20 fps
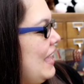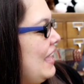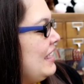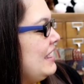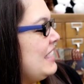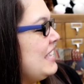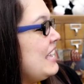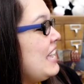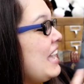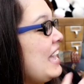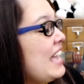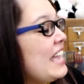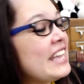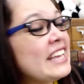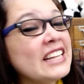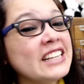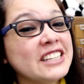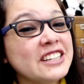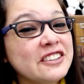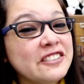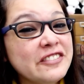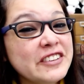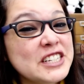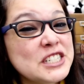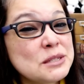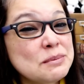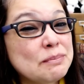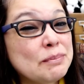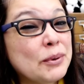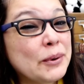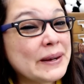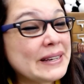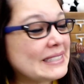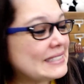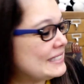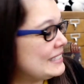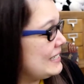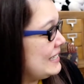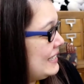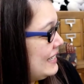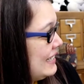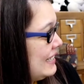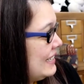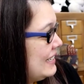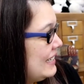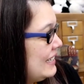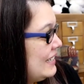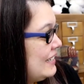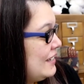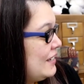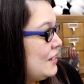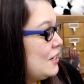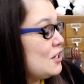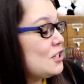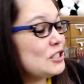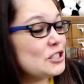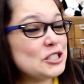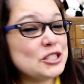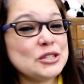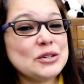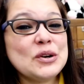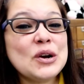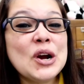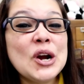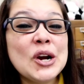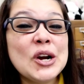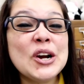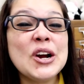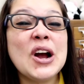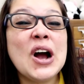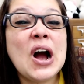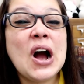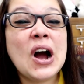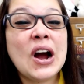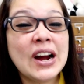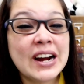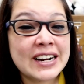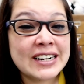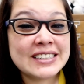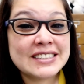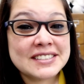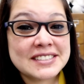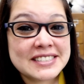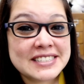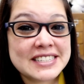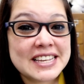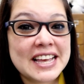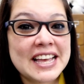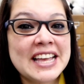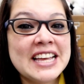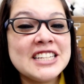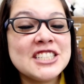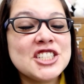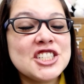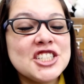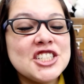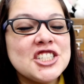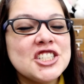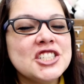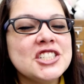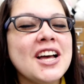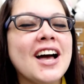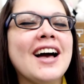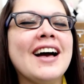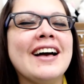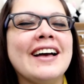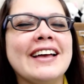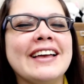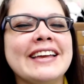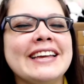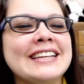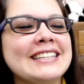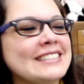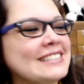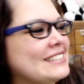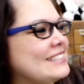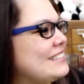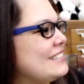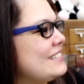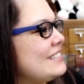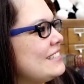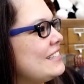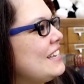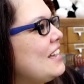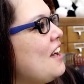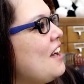And the anglerfish pointed to her heart and shined.